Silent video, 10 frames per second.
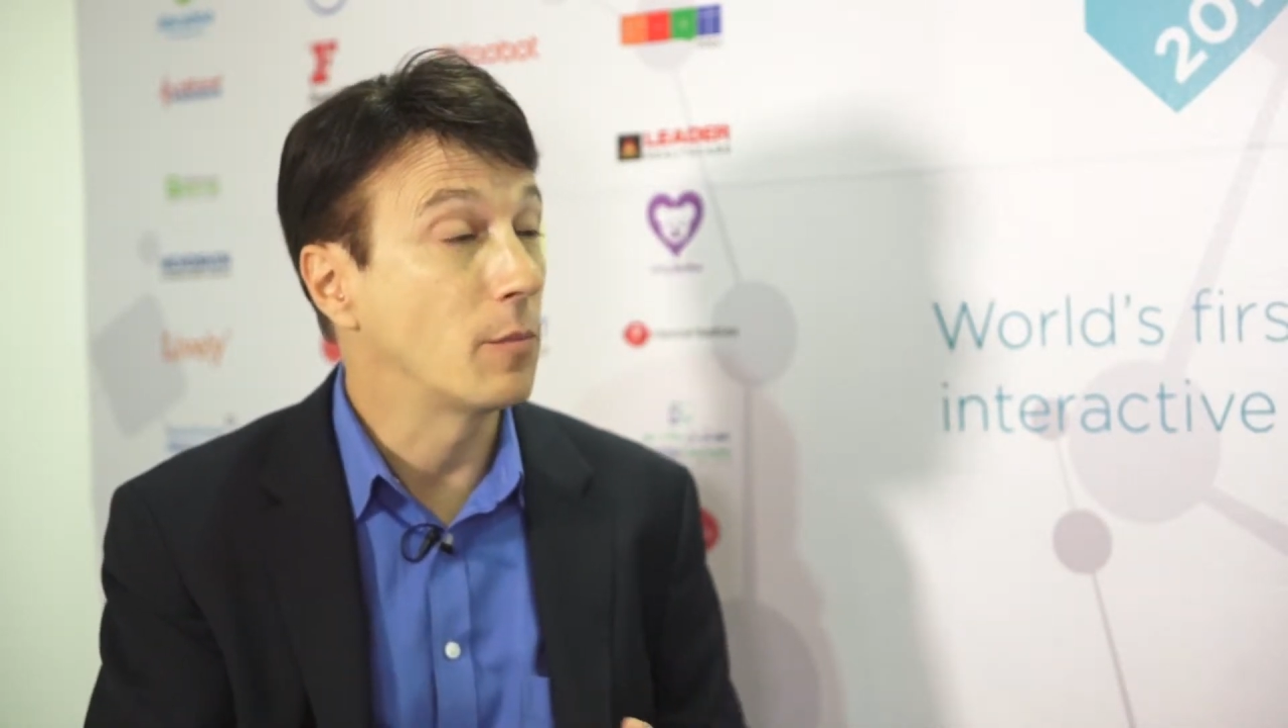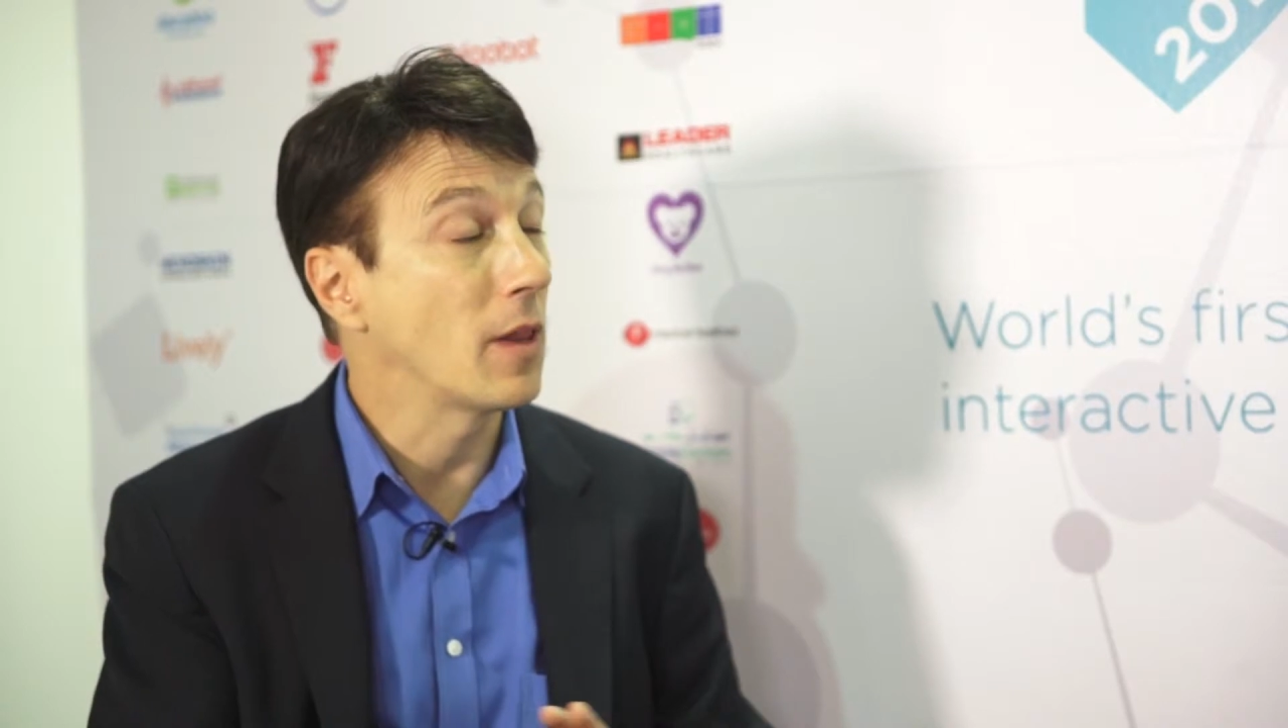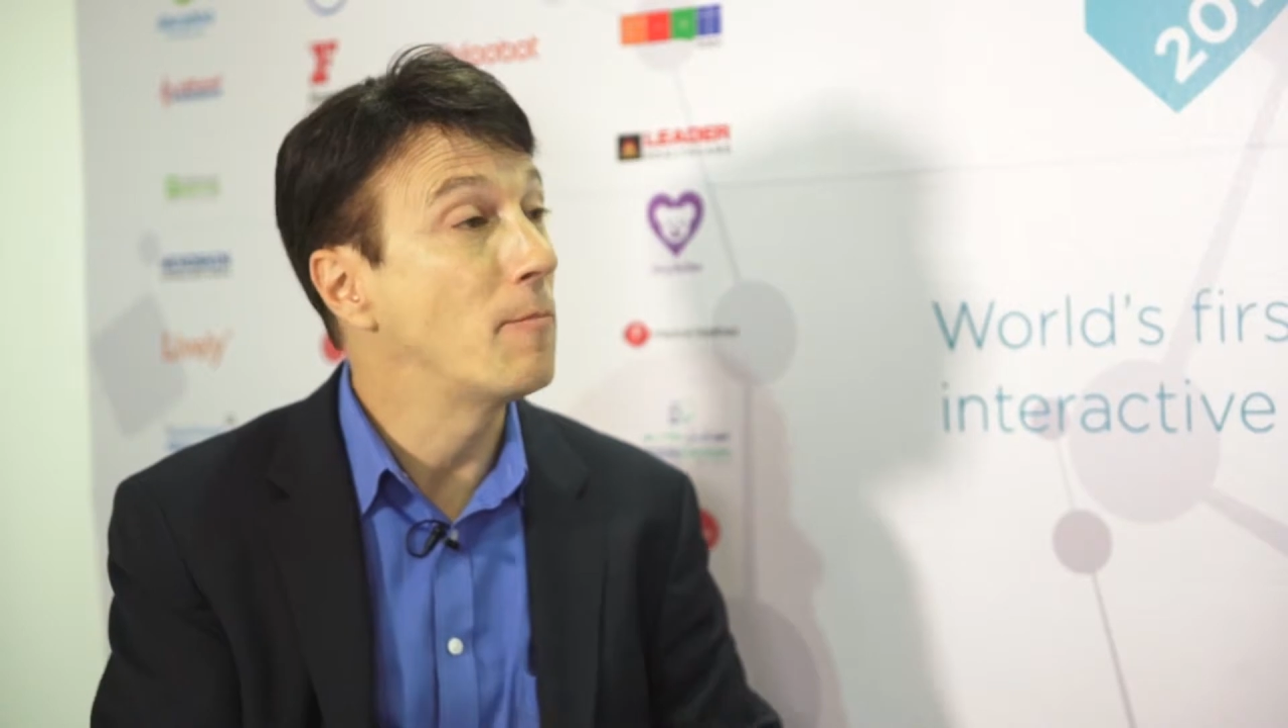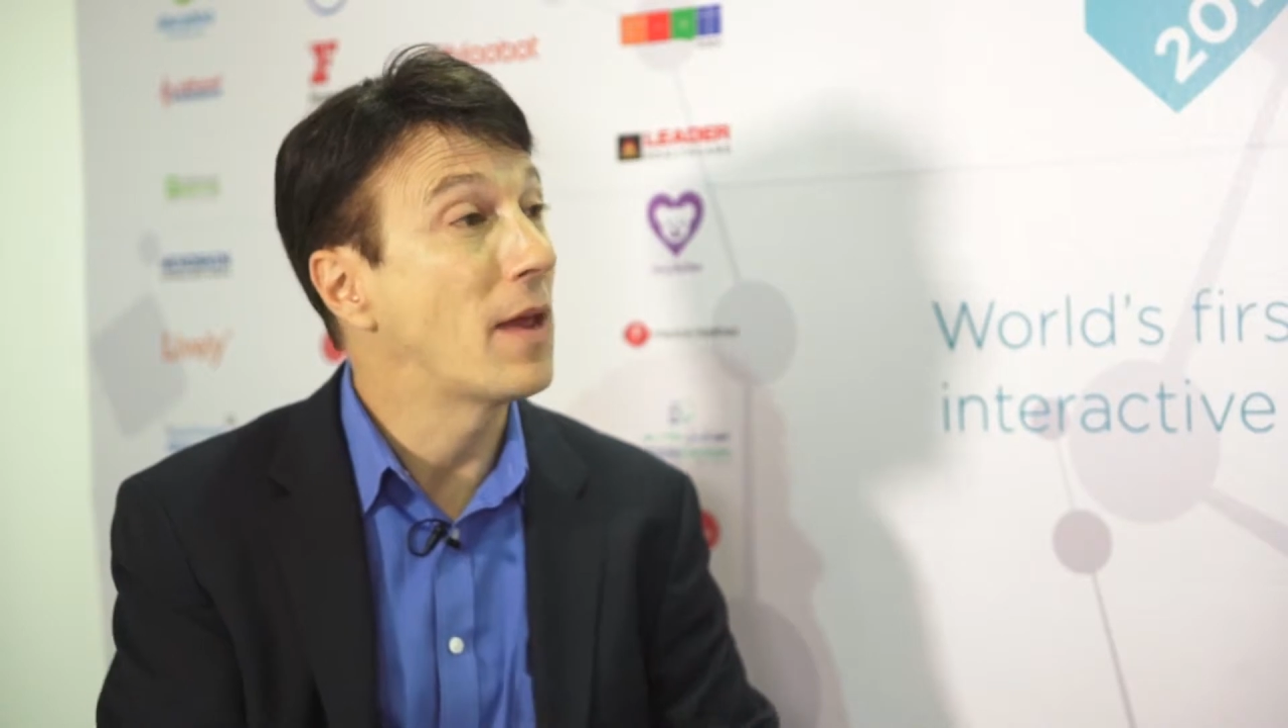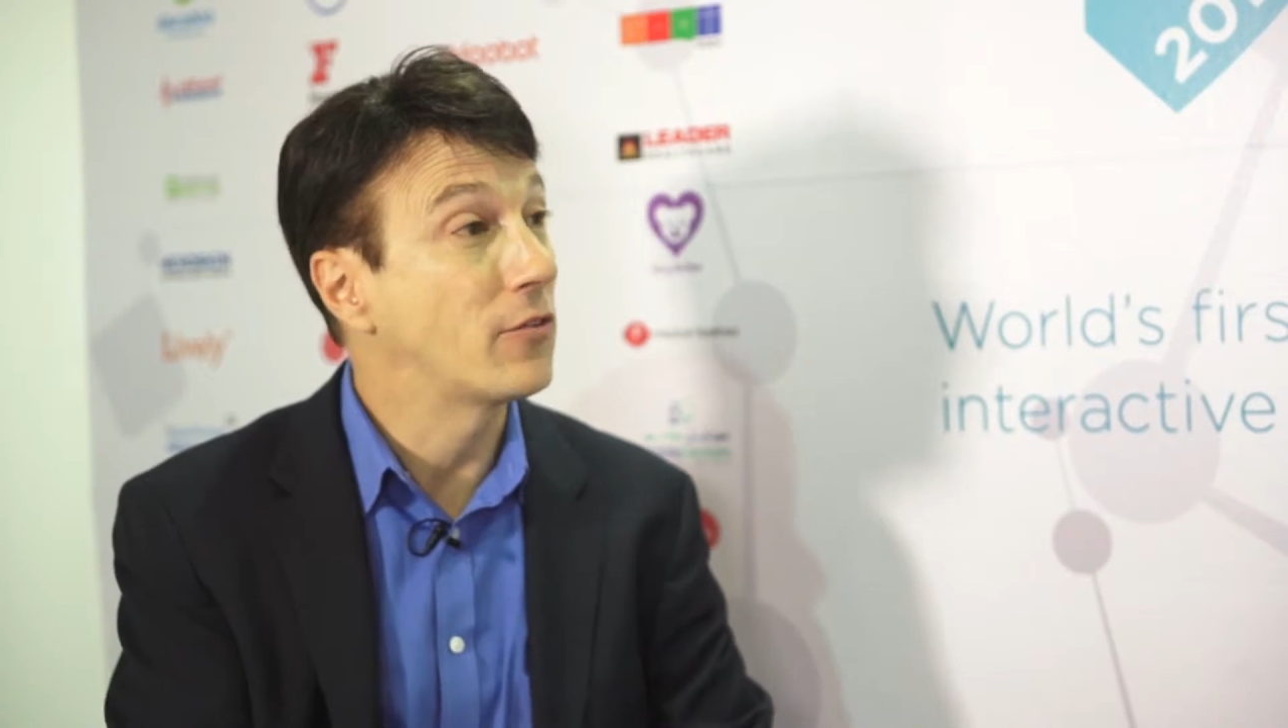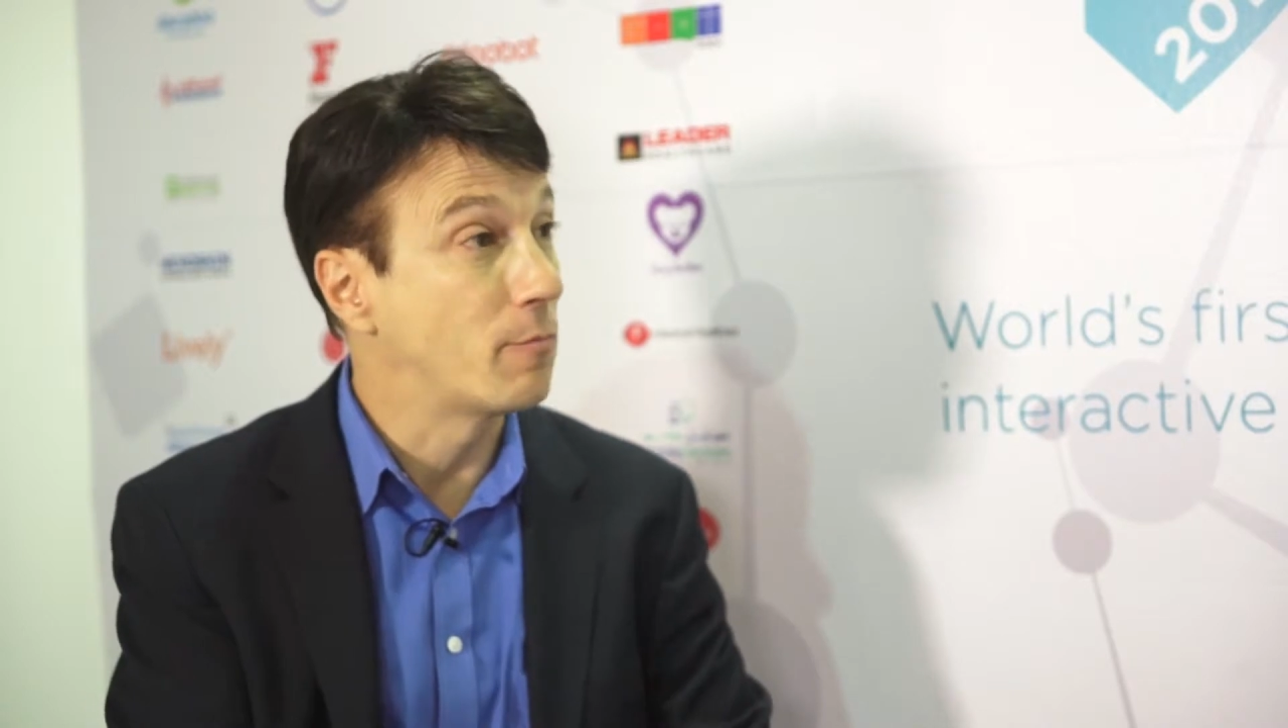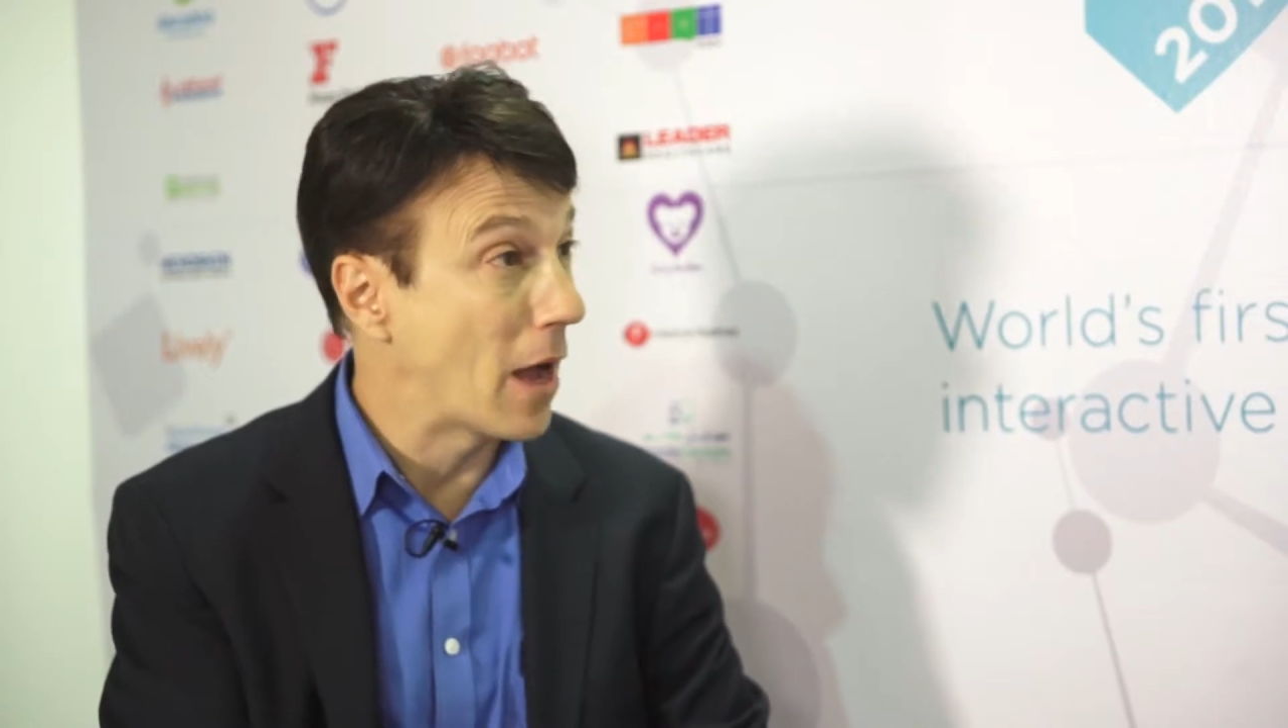blood-based